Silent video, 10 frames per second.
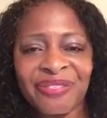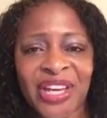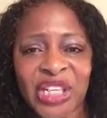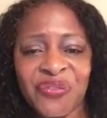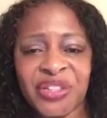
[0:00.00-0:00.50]

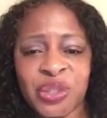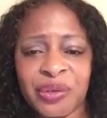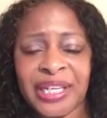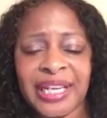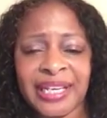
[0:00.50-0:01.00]
Thank you for
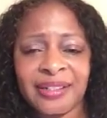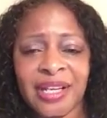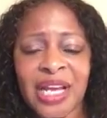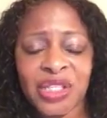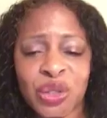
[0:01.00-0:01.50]
tuning
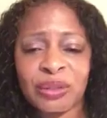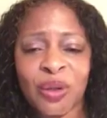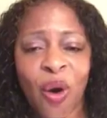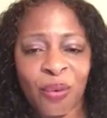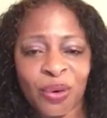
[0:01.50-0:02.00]
in to
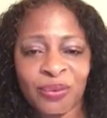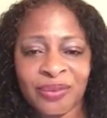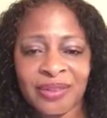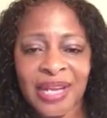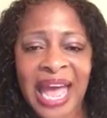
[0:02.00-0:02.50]
Laurel
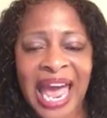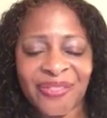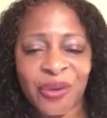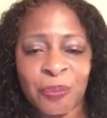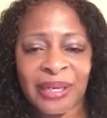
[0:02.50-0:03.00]

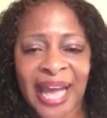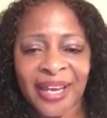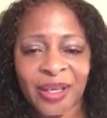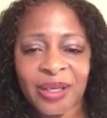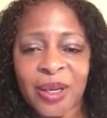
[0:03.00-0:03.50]
at the
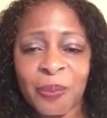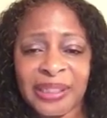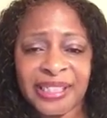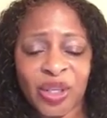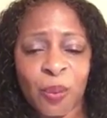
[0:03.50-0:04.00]
Black
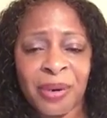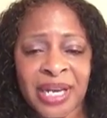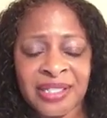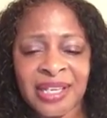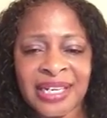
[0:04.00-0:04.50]
Political
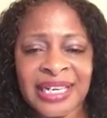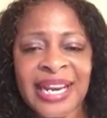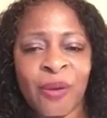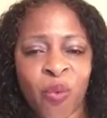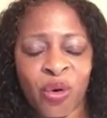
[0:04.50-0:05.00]
Buzz
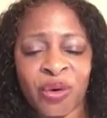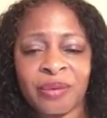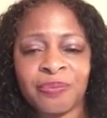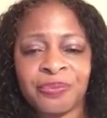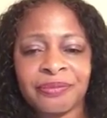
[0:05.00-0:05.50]
Network.
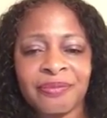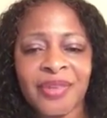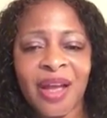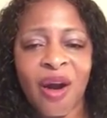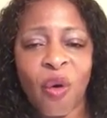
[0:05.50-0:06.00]

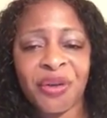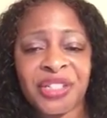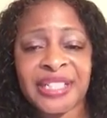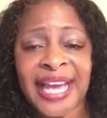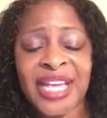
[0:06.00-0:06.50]
On
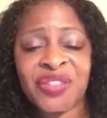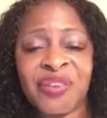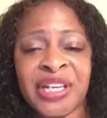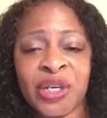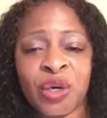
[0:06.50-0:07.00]
today's
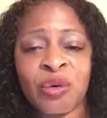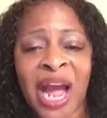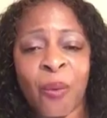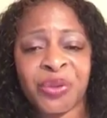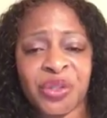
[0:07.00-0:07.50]
video,
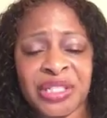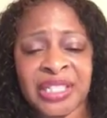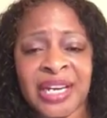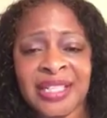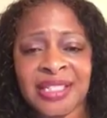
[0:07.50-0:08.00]
I want to
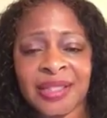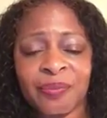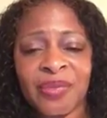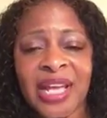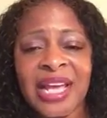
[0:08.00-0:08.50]
discuss
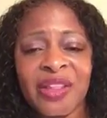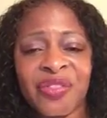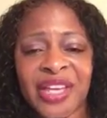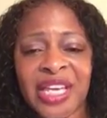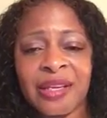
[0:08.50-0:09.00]

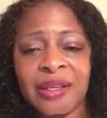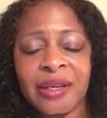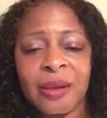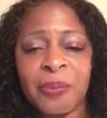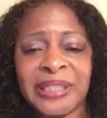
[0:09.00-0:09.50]
the
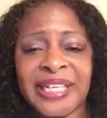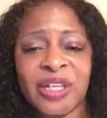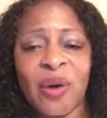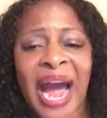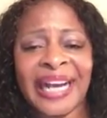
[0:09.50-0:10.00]

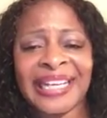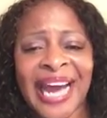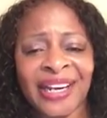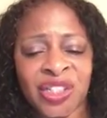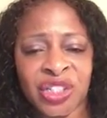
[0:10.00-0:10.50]
political
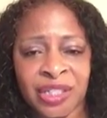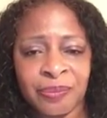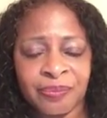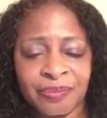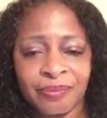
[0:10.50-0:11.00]

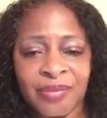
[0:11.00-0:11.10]
ideology